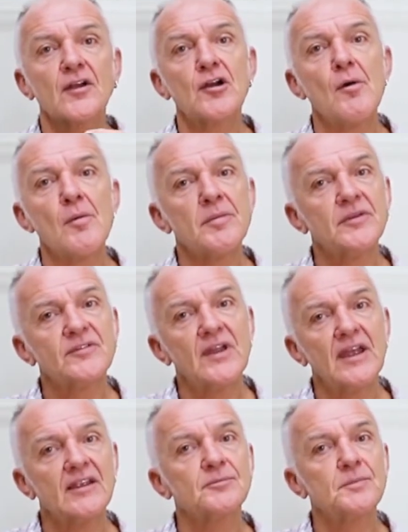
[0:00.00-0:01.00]
the common
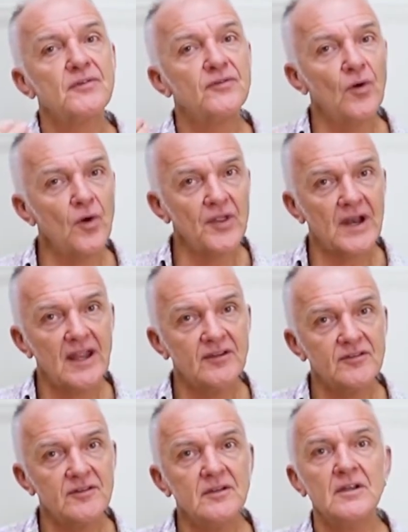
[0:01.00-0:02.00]
mistakes before the
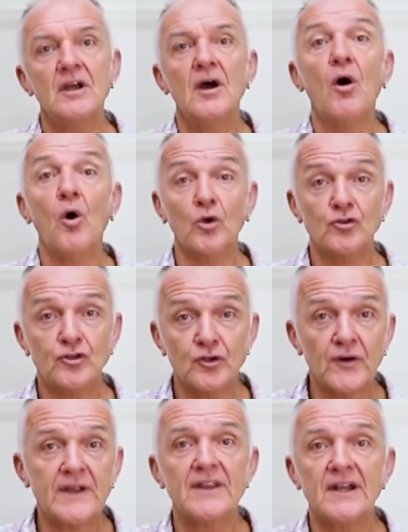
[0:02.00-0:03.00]
lesson, or
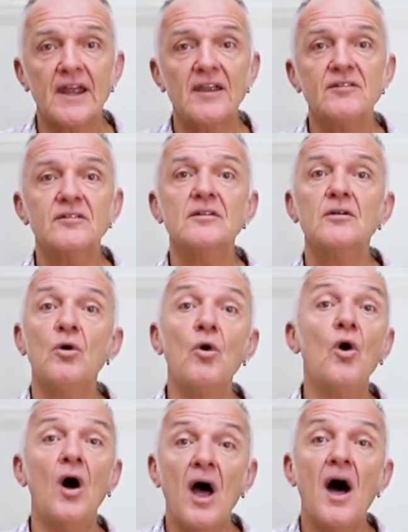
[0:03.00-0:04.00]
during the lesson,
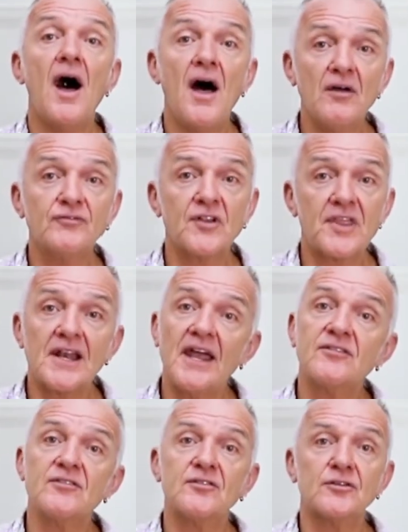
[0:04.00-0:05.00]
or after the
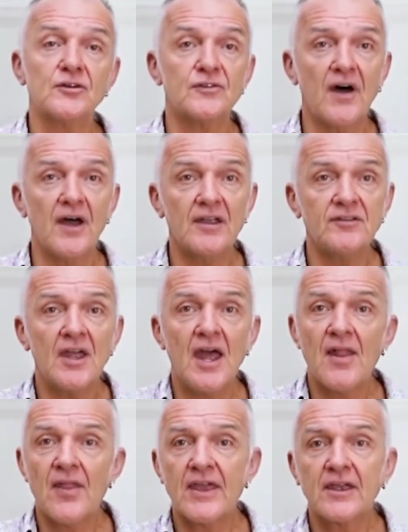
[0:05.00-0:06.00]
lesson to revise,
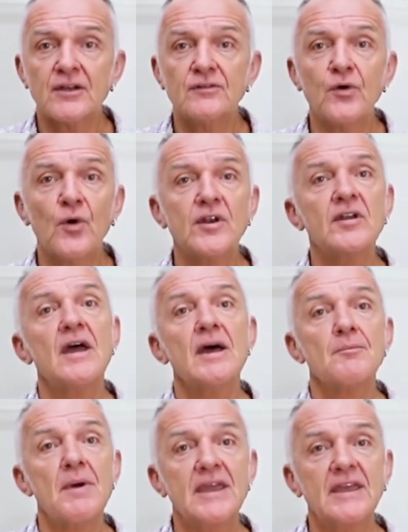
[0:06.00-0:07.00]
they can avoid
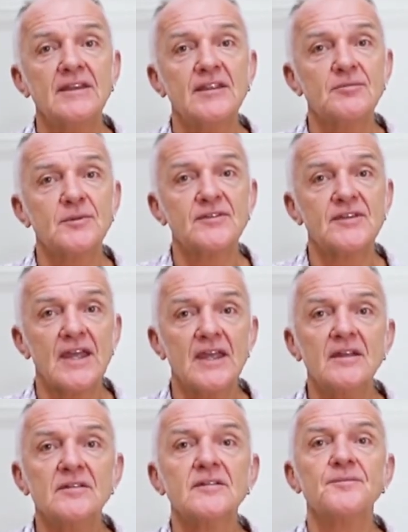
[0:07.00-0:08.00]
making these
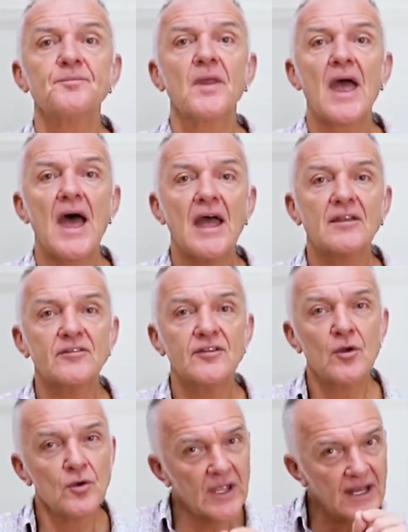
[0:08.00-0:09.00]
mistakes and
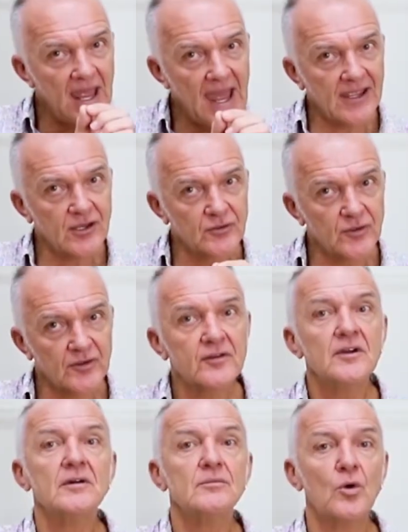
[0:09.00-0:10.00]
so get accurate
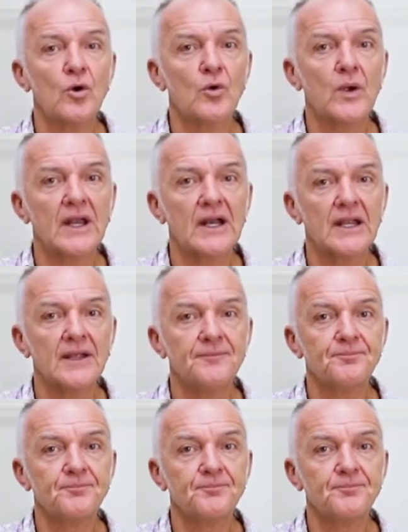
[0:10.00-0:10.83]
more quickly.